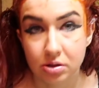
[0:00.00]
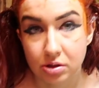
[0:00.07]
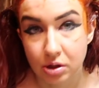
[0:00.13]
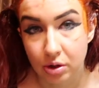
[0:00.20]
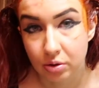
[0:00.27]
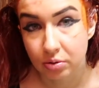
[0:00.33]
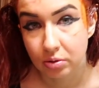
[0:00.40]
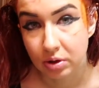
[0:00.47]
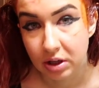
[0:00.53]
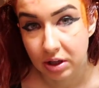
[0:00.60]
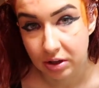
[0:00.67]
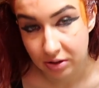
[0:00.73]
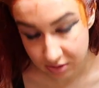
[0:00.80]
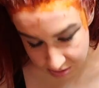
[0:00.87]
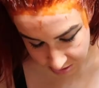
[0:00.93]
so
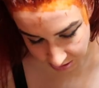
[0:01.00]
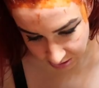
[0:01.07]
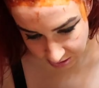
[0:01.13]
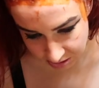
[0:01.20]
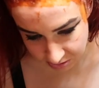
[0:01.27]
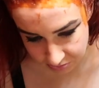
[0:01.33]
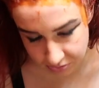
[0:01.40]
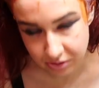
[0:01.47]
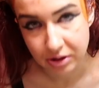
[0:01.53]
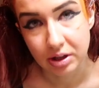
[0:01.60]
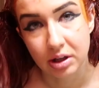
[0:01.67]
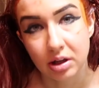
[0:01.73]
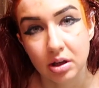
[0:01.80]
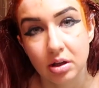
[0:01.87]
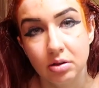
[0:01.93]
here's kind of
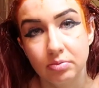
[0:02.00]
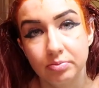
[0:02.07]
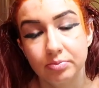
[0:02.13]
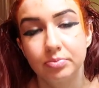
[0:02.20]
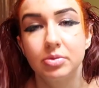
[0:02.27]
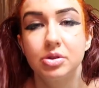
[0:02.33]
the